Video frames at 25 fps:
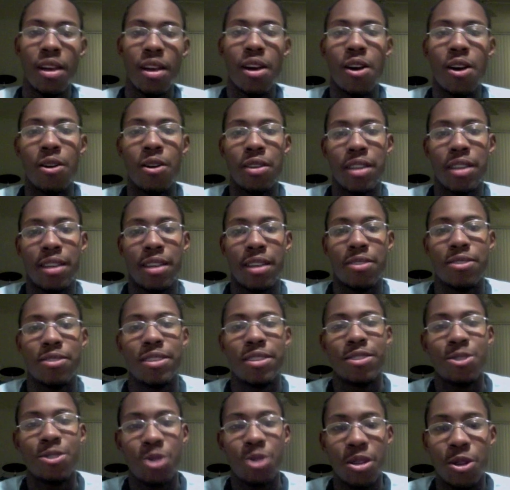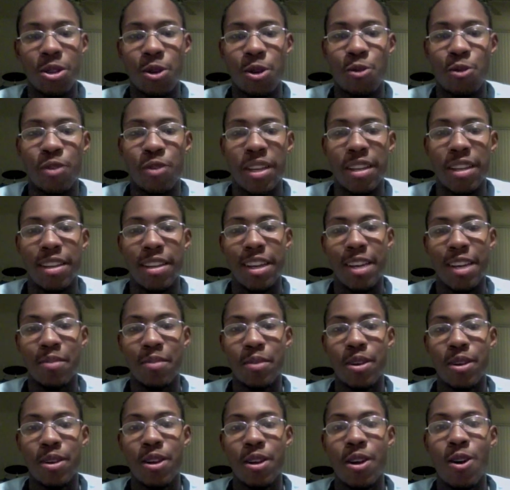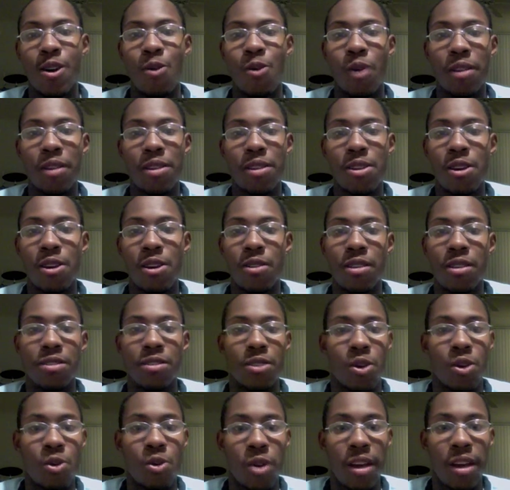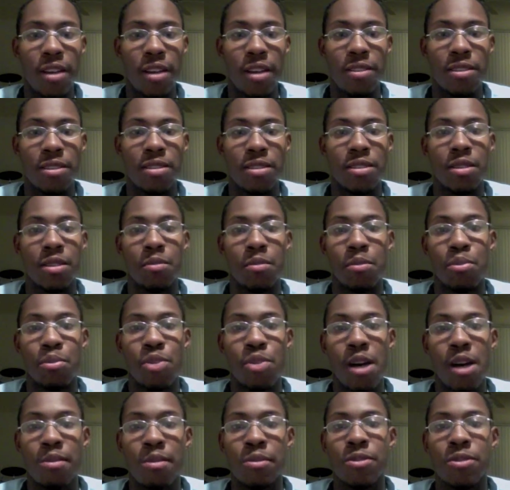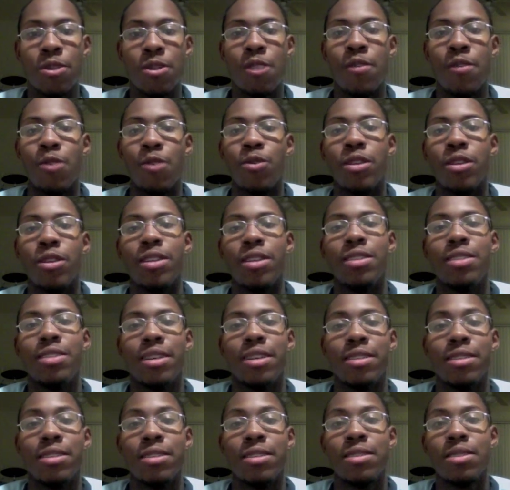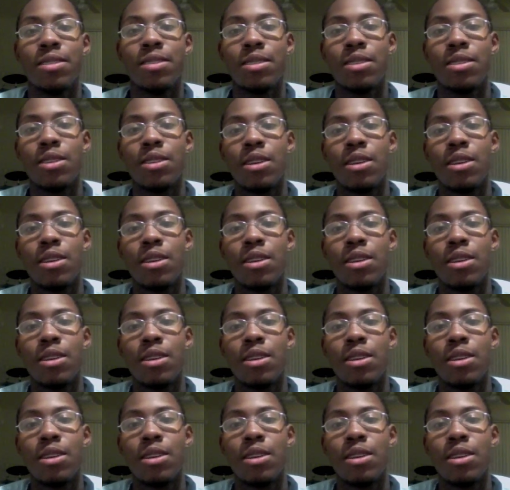Okay, so let's do a little recap. What did all these equations and problem solving really tell us?